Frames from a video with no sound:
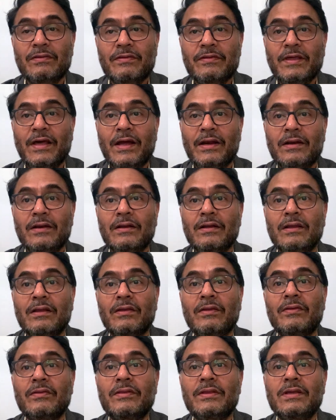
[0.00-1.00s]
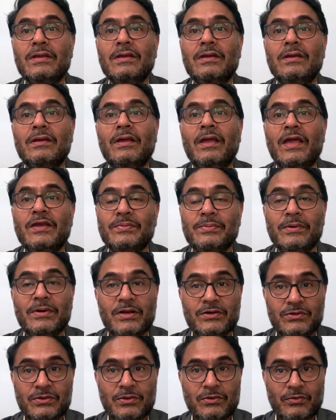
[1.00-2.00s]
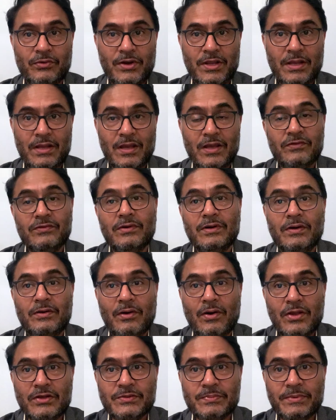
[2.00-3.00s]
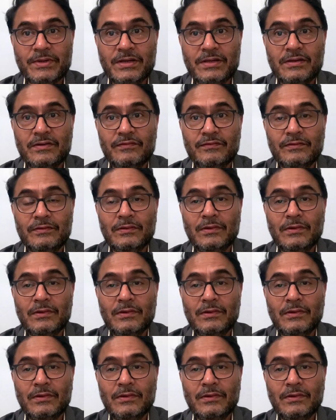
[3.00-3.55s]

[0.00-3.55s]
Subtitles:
that the Explanation 3 is retrospective.